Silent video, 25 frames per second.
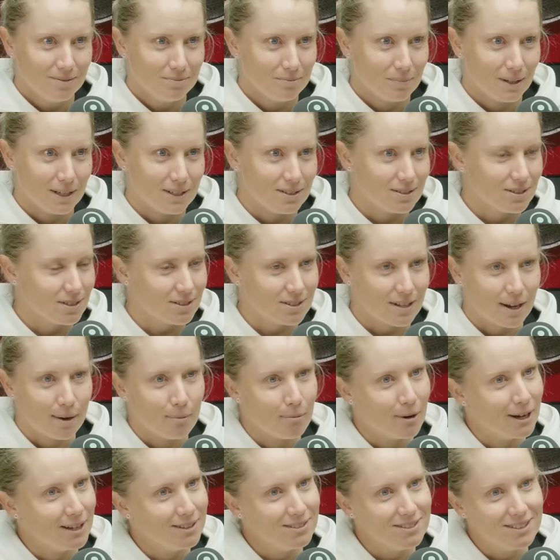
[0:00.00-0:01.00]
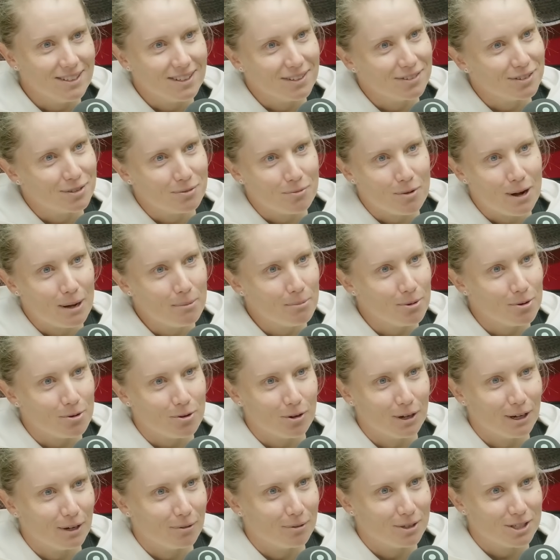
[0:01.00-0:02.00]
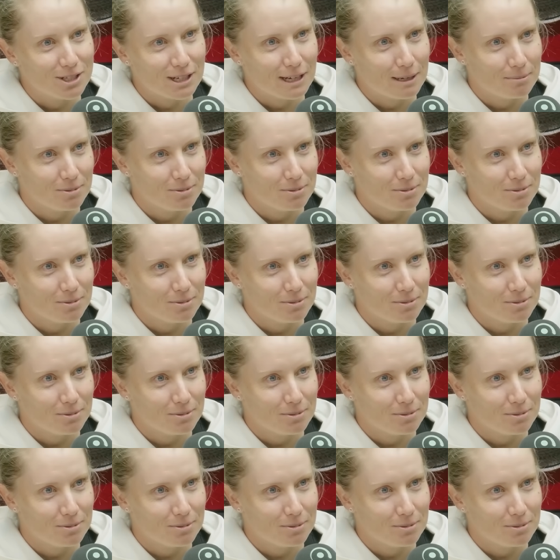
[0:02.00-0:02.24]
plays the same way as he does in white ball cricket, which I